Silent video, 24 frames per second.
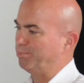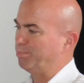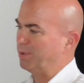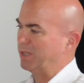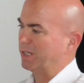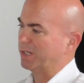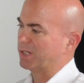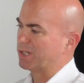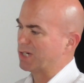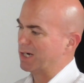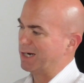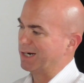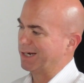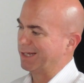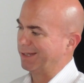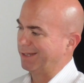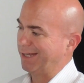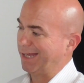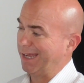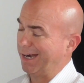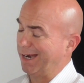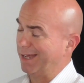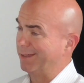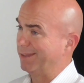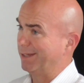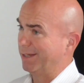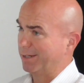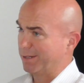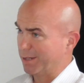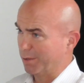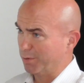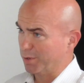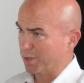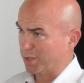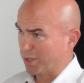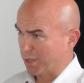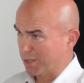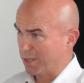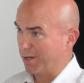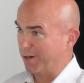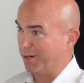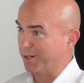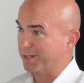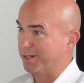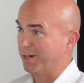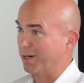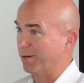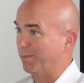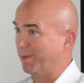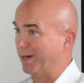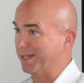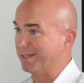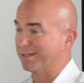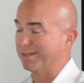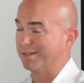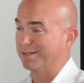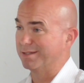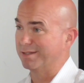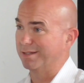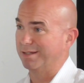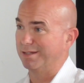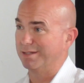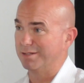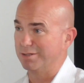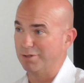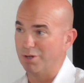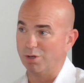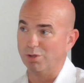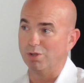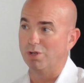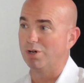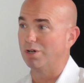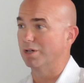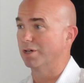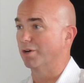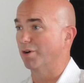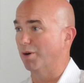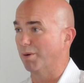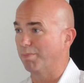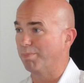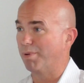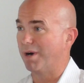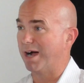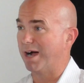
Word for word: that big chunk of data I think you said was 600 terabytes is, is no longer a